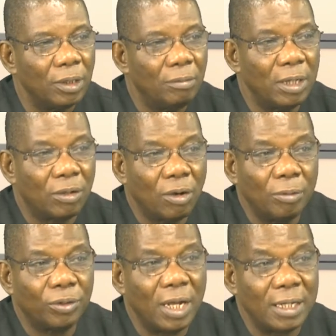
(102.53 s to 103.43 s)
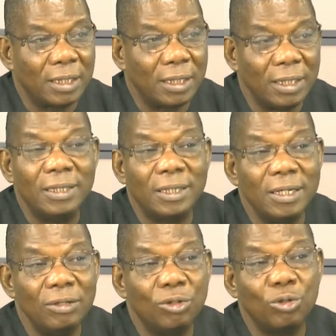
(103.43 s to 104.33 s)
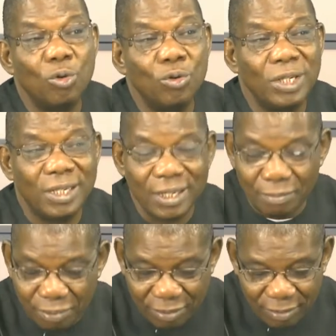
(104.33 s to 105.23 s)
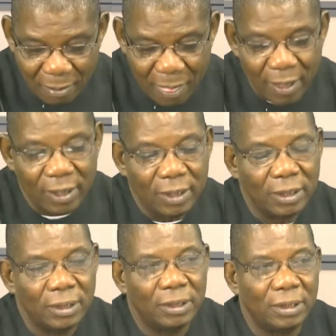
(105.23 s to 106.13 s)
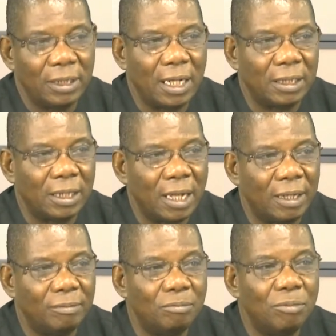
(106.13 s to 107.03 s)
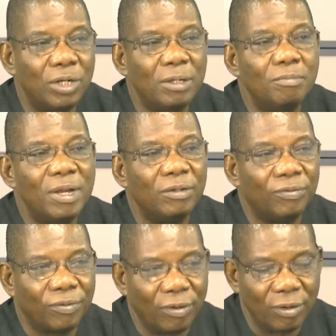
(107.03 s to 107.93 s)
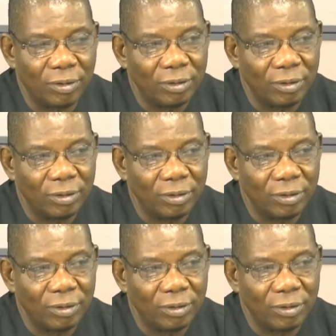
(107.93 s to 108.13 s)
But corruption has eaten so deep that money meant for